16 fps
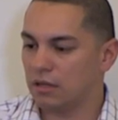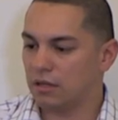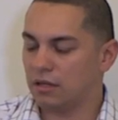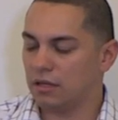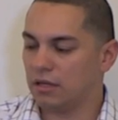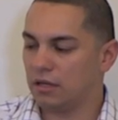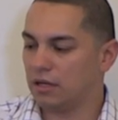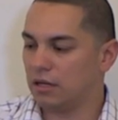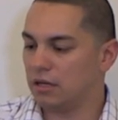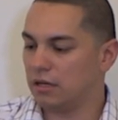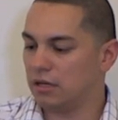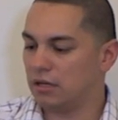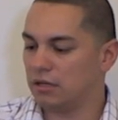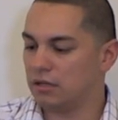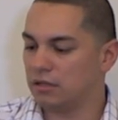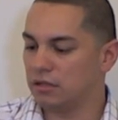The
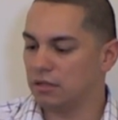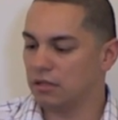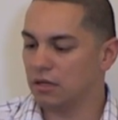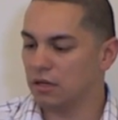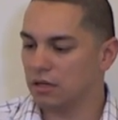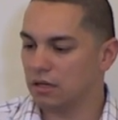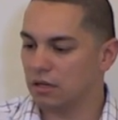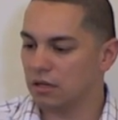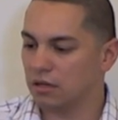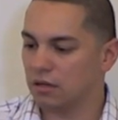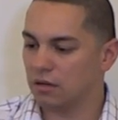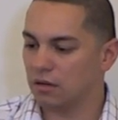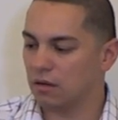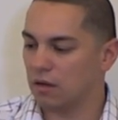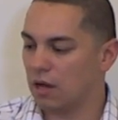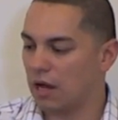uh,
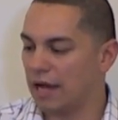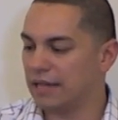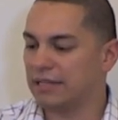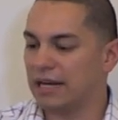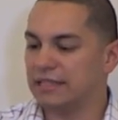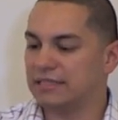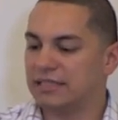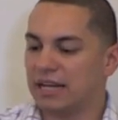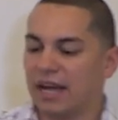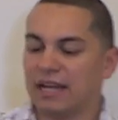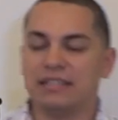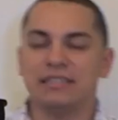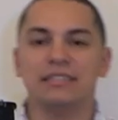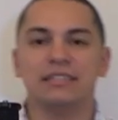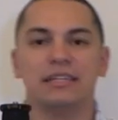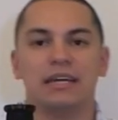I, I
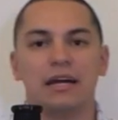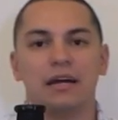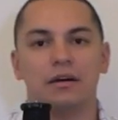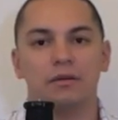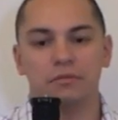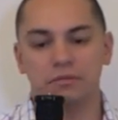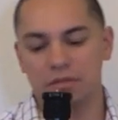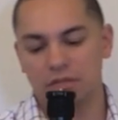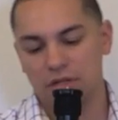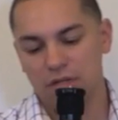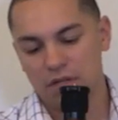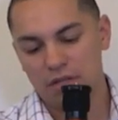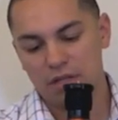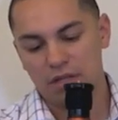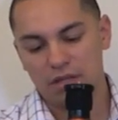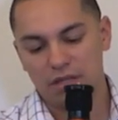tightened down
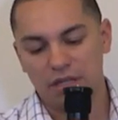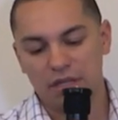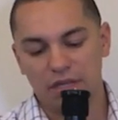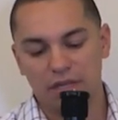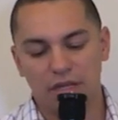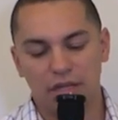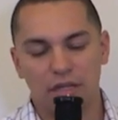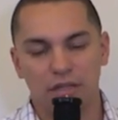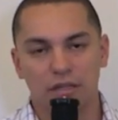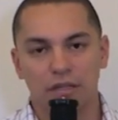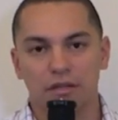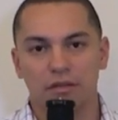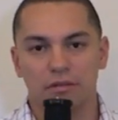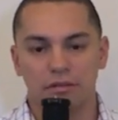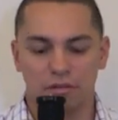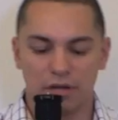the
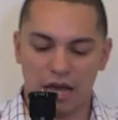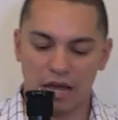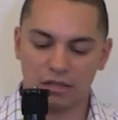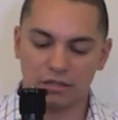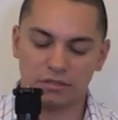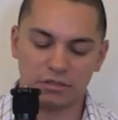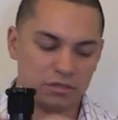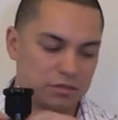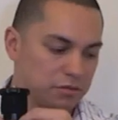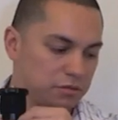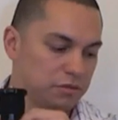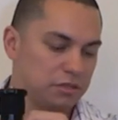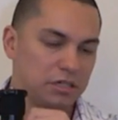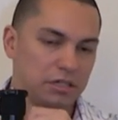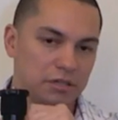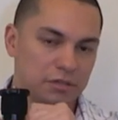little Allen
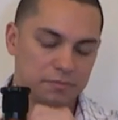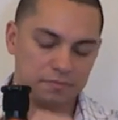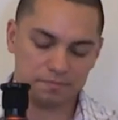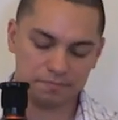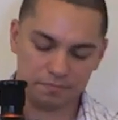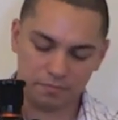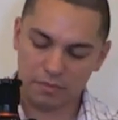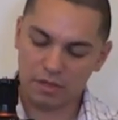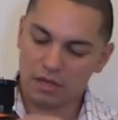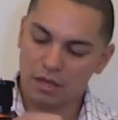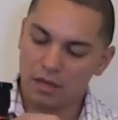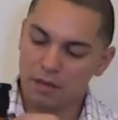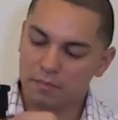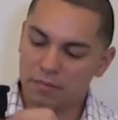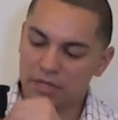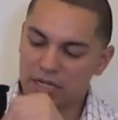screws here
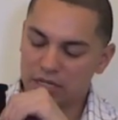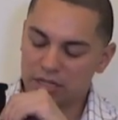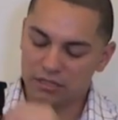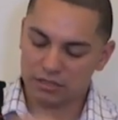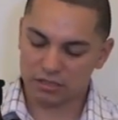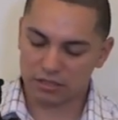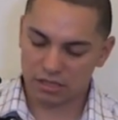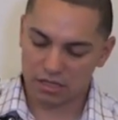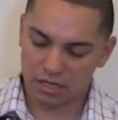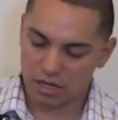because